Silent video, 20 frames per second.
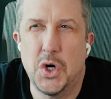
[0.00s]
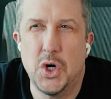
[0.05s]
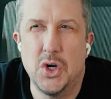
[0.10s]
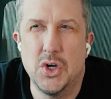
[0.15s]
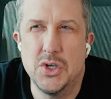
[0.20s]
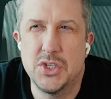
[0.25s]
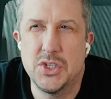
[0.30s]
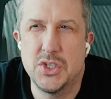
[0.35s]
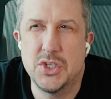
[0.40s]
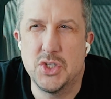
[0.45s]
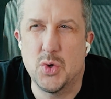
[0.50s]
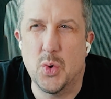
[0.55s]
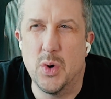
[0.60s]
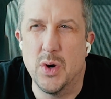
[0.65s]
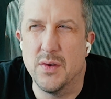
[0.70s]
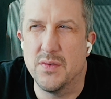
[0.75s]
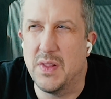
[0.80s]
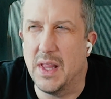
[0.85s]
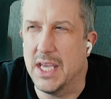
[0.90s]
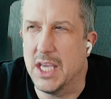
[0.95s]
first sort
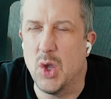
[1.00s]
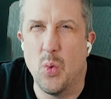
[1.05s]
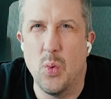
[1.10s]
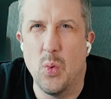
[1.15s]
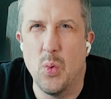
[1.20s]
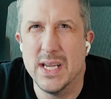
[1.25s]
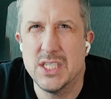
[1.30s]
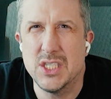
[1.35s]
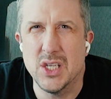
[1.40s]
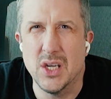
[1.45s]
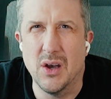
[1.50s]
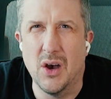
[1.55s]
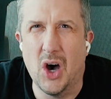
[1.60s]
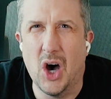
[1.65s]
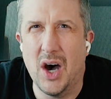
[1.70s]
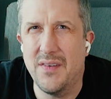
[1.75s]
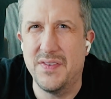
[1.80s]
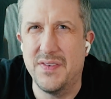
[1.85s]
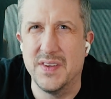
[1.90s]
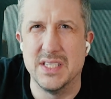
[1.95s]
of like you went to
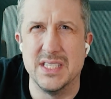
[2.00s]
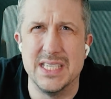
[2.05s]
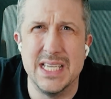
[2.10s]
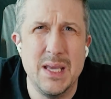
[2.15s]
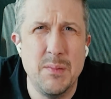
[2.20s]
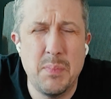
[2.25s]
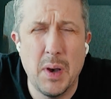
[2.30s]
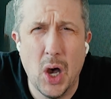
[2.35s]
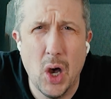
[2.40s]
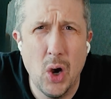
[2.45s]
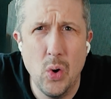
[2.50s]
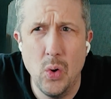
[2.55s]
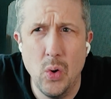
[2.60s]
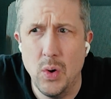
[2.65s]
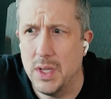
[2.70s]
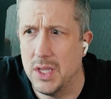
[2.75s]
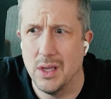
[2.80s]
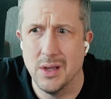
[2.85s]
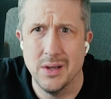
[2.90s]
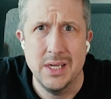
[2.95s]
Office Depot
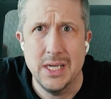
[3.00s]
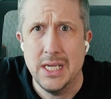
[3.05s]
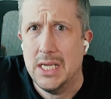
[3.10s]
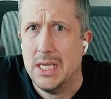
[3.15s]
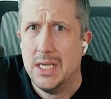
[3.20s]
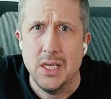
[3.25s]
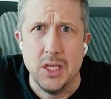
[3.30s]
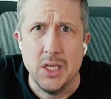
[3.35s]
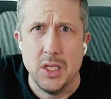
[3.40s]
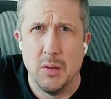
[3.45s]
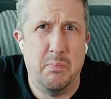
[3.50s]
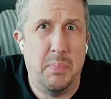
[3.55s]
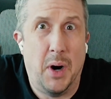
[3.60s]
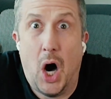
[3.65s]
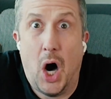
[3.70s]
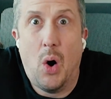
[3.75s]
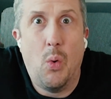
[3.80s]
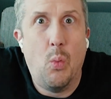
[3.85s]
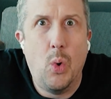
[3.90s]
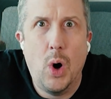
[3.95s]
and you
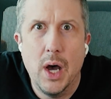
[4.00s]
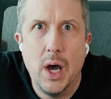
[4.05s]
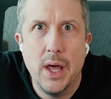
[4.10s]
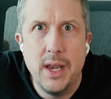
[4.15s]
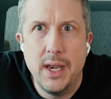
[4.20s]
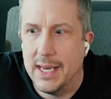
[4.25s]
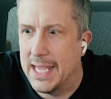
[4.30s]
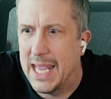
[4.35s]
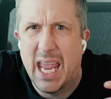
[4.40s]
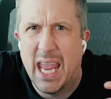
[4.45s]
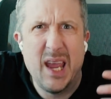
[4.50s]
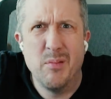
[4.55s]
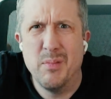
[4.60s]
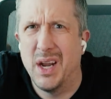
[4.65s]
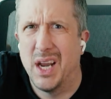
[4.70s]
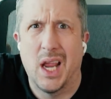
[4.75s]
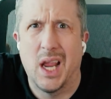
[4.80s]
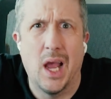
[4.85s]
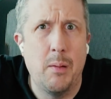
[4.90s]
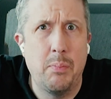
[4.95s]
bought one and it came
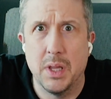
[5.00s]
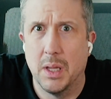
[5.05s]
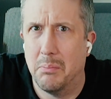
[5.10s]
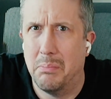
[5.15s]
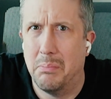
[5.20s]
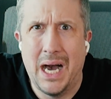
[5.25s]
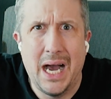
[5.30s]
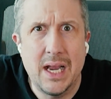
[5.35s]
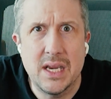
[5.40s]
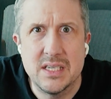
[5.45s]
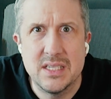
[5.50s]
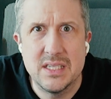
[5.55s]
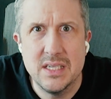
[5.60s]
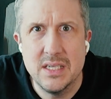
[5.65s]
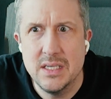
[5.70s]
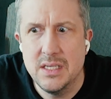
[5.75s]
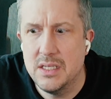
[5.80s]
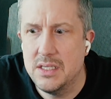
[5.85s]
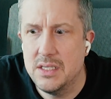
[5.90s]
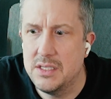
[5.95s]
in a couple of
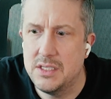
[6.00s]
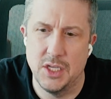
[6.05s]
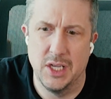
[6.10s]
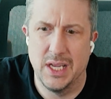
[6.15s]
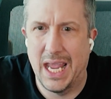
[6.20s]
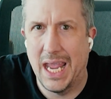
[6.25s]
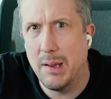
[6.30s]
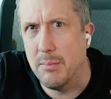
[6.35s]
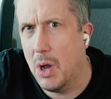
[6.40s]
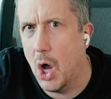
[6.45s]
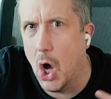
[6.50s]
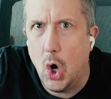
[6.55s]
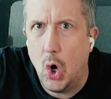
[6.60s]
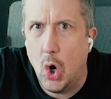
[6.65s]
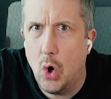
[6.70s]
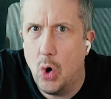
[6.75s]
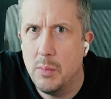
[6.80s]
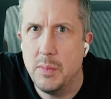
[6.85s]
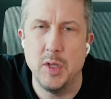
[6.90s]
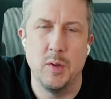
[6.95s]
boxes and you came
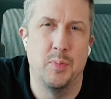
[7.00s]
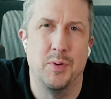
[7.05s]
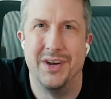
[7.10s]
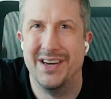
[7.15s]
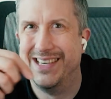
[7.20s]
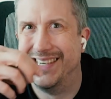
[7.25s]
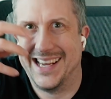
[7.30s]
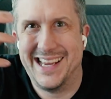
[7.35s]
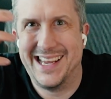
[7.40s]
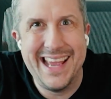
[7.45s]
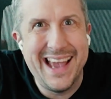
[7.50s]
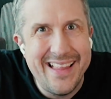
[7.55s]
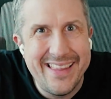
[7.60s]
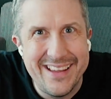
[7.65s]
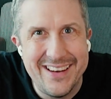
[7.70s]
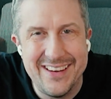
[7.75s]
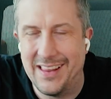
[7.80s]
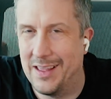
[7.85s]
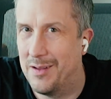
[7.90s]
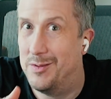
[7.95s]
home and you put it
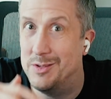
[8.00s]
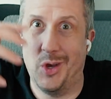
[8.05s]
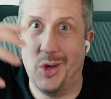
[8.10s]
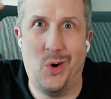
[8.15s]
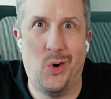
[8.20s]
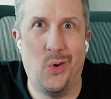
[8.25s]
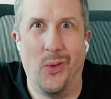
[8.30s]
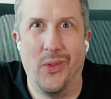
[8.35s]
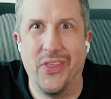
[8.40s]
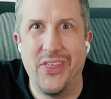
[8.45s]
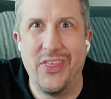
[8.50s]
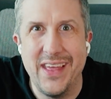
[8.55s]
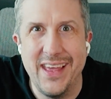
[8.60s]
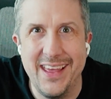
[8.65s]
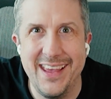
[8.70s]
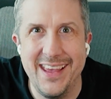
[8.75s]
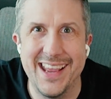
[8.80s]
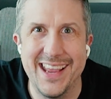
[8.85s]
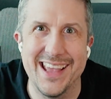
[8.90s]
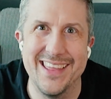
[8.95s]
together like it was a whole thing
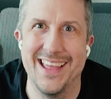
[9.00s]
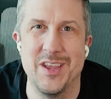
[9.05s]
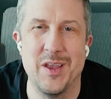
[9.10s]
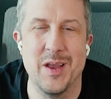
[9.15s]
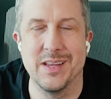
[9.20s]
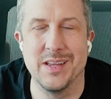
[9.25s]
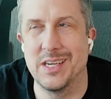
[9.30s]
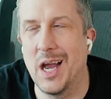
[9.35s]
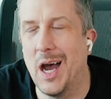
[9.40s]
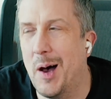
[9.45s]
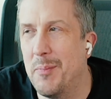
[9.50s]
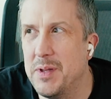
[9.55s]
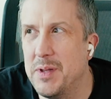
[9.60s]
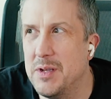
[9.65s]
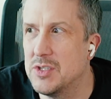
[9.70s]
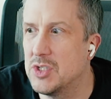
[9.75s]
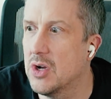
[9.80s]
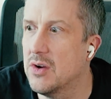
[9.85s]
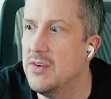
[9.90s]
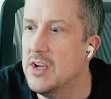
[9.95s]
and then you had
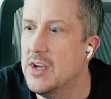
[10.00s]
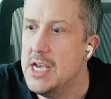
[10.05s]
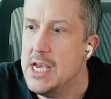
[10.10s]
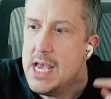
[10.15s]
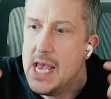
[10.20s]
CompuServe.